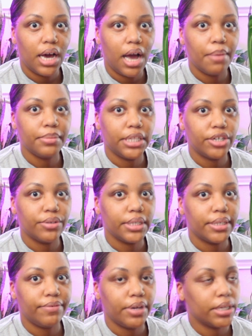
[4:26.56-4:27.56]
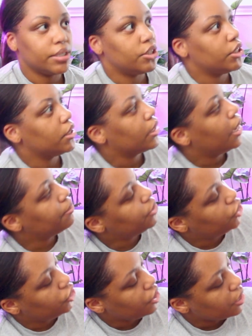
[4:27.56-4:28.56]
I'm literally fucking shook. I'm
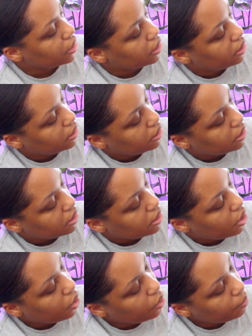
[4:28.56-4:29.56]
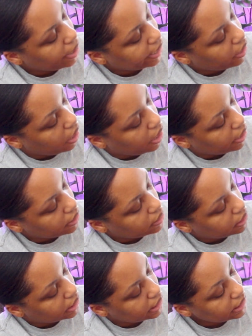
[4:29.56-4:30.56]
shook. Oh my God.
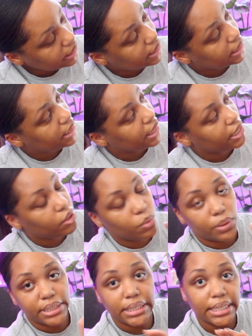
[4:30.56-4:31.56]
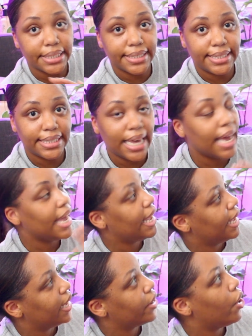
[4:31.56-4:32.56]
This deal was
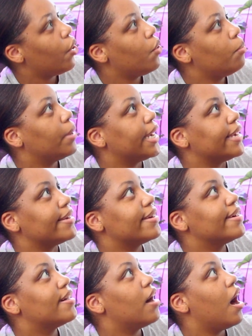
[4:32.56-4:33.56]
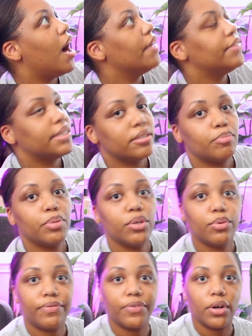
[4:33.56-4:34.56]
insane. Oh my God, this is
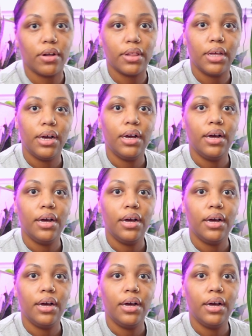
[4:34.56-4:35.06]
beautiful.